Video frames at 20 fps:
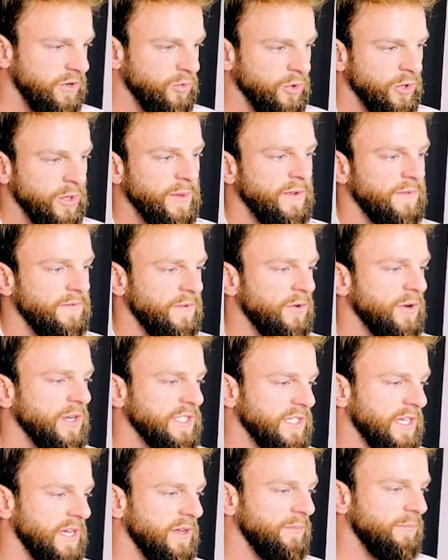we're going to be
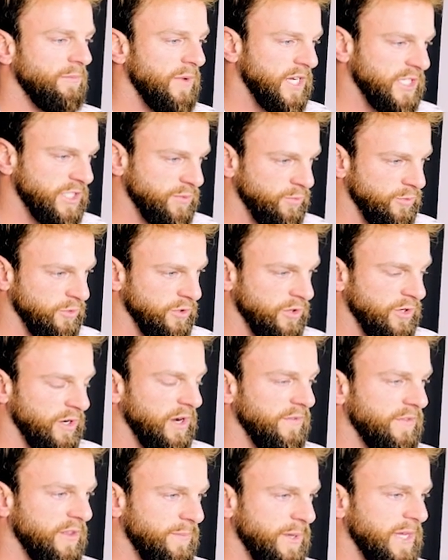focusing on much more
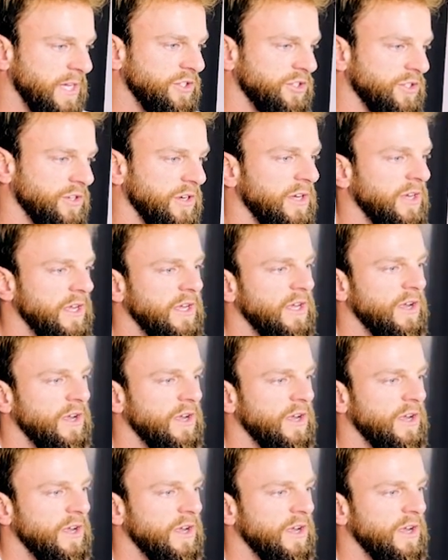of the picture.